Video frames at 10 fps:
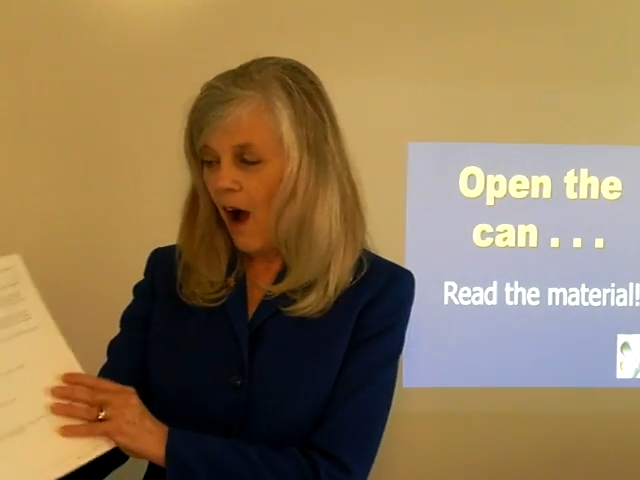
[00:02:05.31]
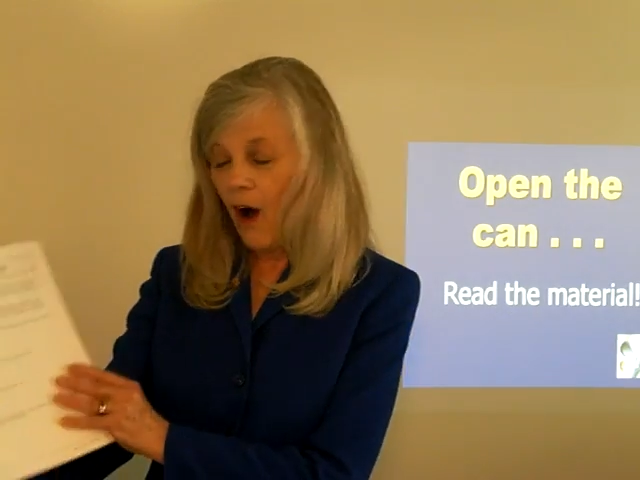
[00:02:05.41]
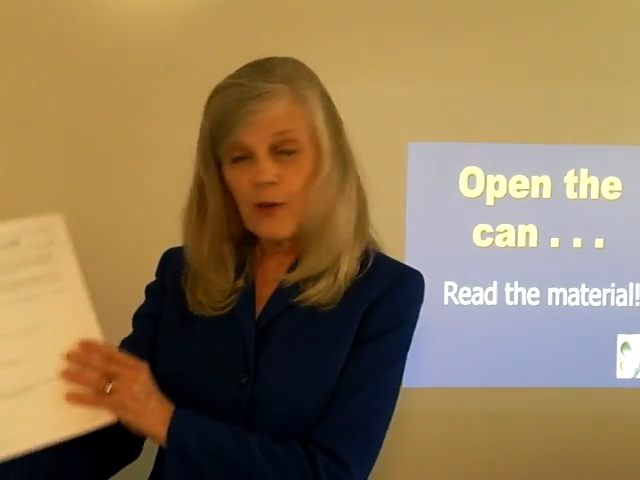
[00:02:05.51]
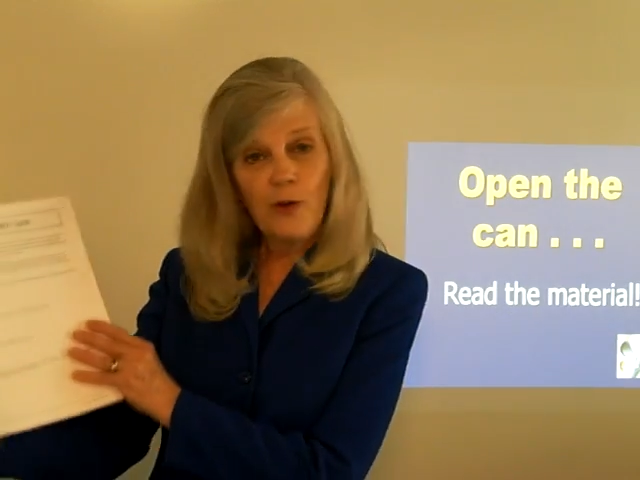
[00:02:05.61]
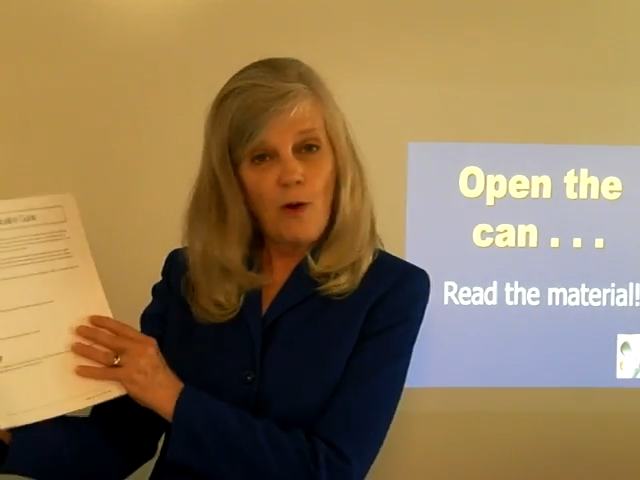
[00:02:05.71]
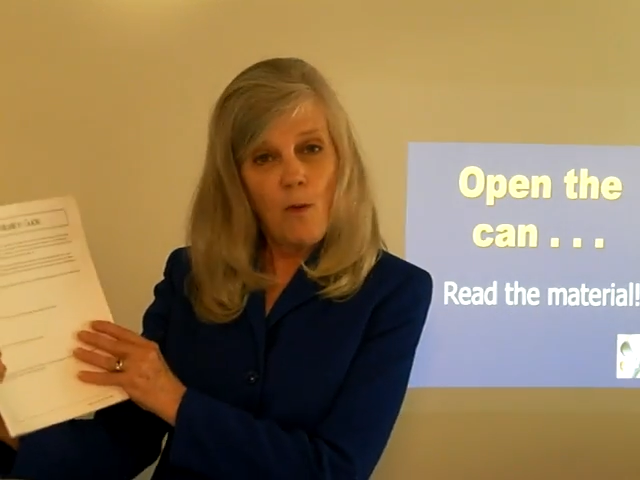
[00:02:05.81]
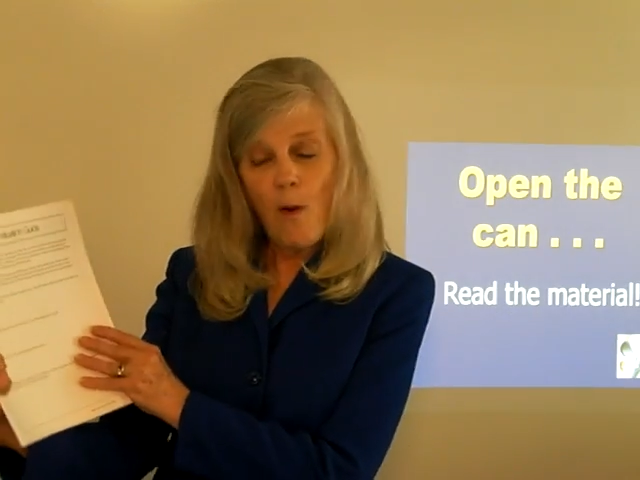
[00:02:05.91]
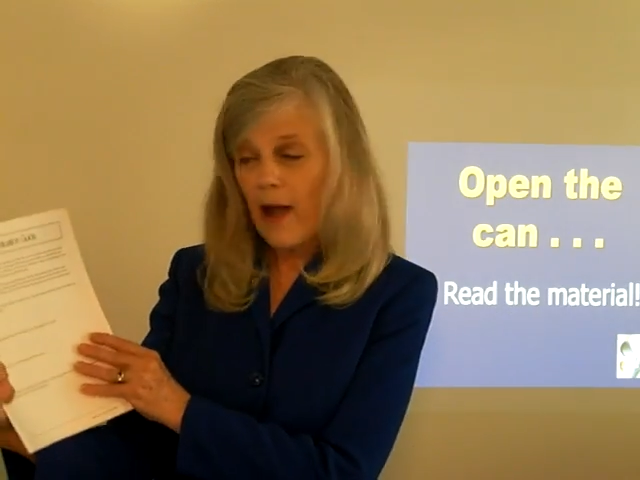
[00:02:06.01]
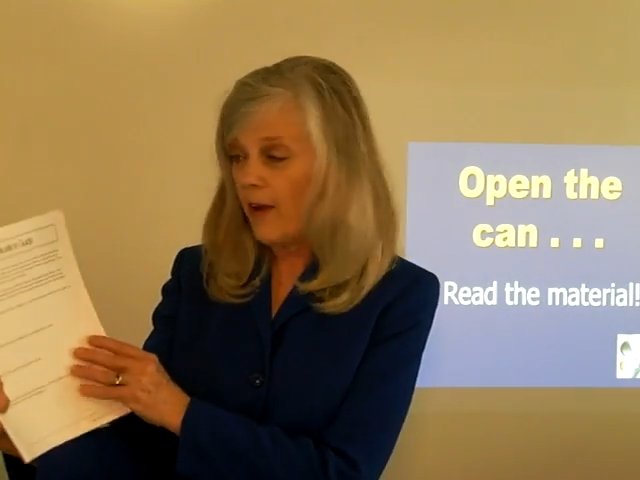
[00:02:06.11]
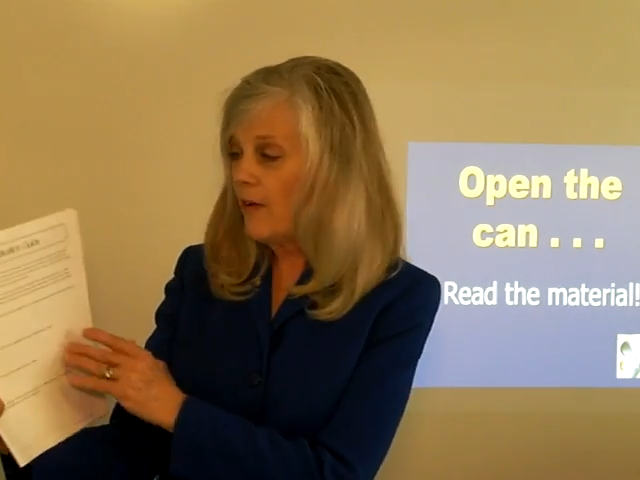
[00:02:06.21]
Are you
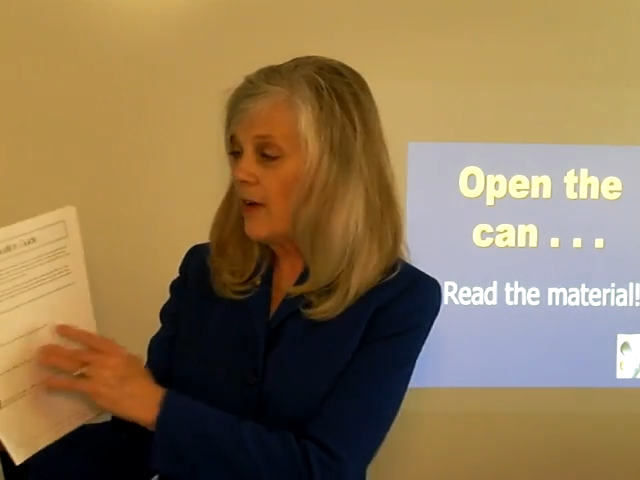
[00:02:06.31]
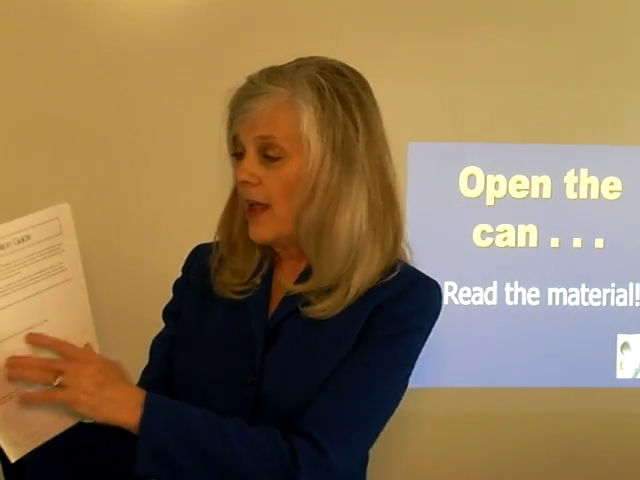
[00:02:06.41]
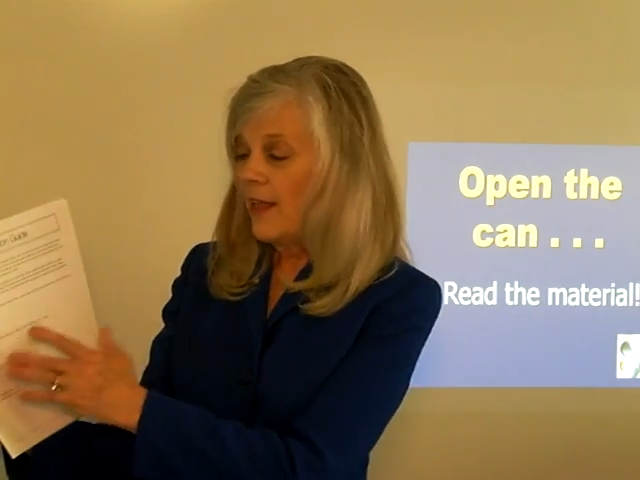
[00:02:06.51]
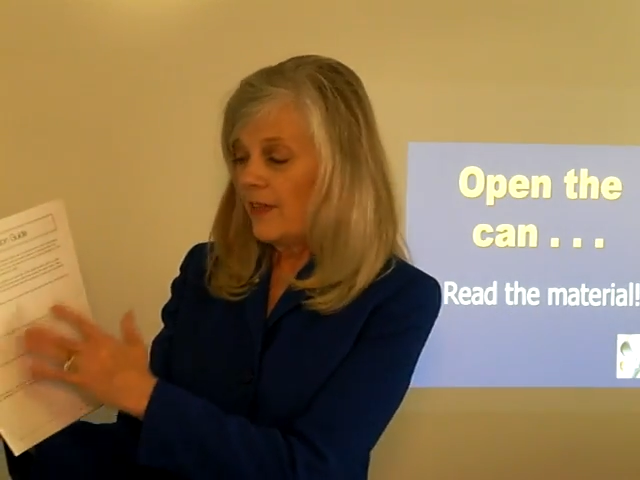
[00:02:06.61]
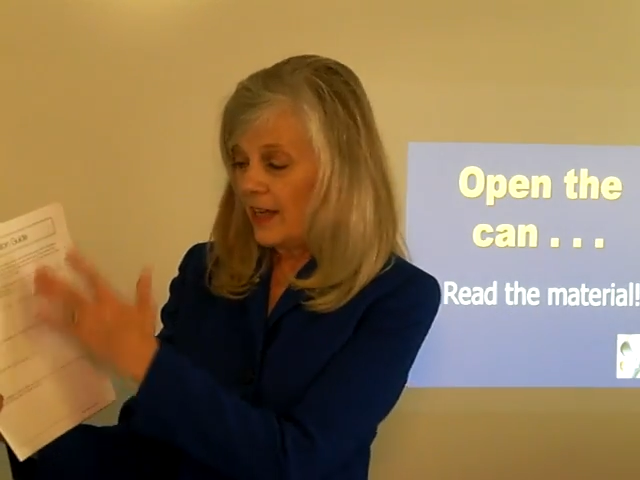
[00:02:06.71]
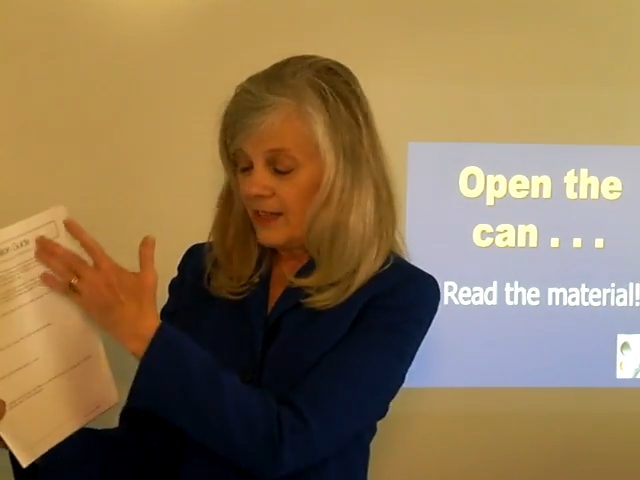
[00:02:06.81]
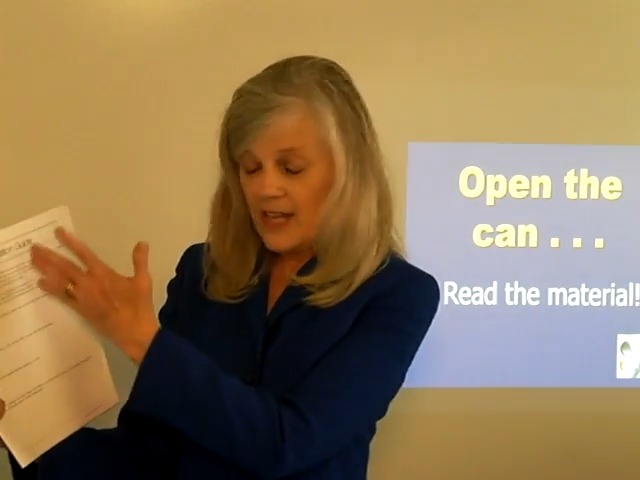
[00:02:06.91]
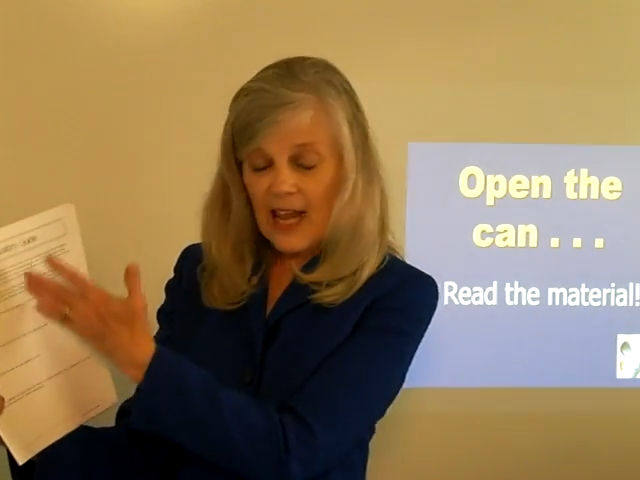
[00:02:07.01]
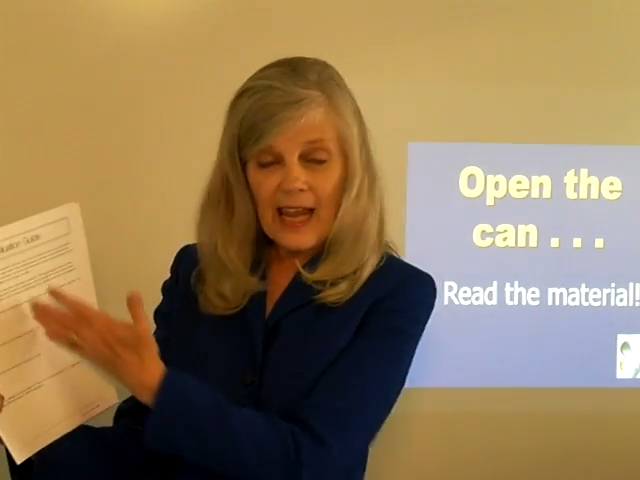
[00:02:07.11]
aware that at the